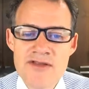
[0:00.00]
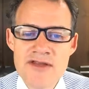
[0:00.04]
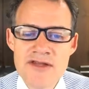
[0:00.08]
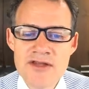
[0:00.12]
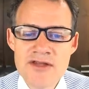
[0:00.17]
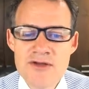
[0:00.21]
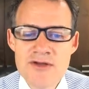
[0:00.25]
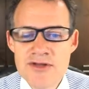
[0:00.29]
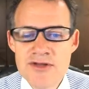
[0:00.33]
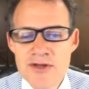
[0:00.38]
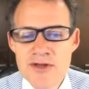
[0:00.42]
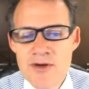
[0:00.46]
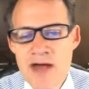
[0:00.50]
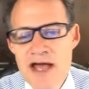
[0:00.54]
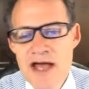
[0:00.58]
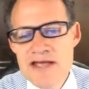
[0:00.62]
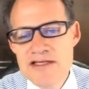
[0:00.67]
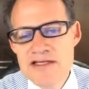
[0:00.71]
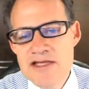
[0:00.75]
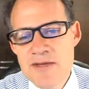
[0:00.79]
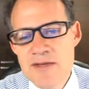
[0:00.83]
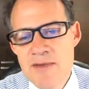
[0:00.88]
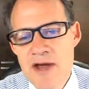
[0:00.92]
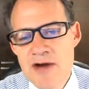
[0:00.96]
You
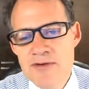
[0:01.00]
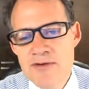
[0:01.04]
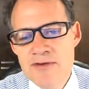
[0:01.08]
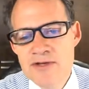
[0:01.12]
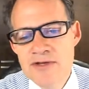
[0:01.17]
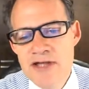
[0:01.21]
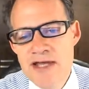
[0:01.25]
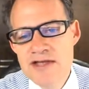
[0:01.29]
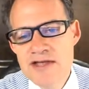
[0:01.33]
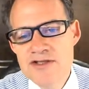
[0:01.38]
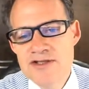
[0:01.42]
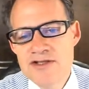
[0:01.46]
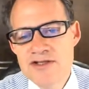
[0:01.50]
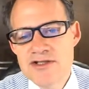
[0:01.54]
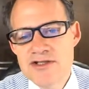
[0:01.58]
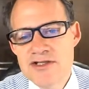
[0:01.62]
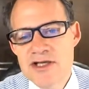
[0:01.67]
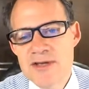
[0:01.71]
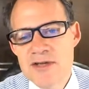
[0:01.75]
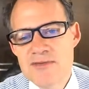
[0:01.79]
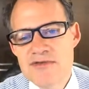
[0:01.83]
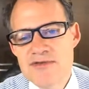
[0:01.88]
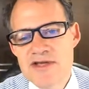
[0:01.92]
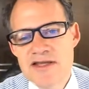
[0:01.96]
asked about
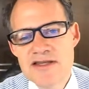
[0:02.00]
relationships.